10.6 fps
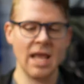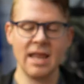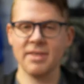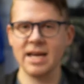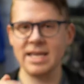
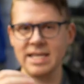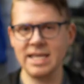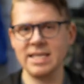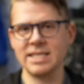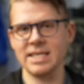Anything I
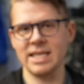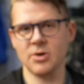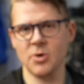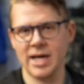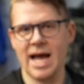need
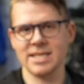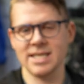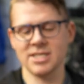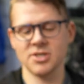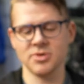quick
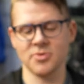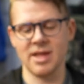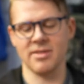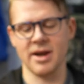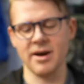access to is
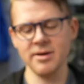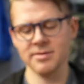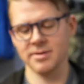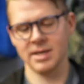right there.